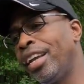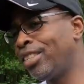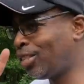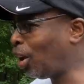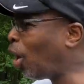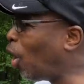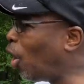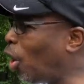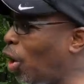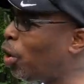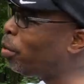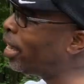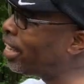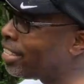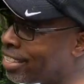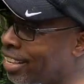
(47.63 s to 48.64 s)
it's
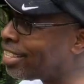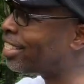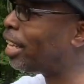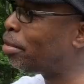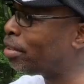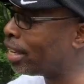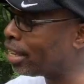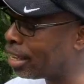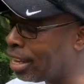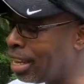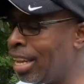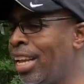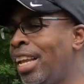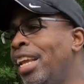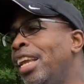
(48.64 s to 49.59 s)
always a Civic,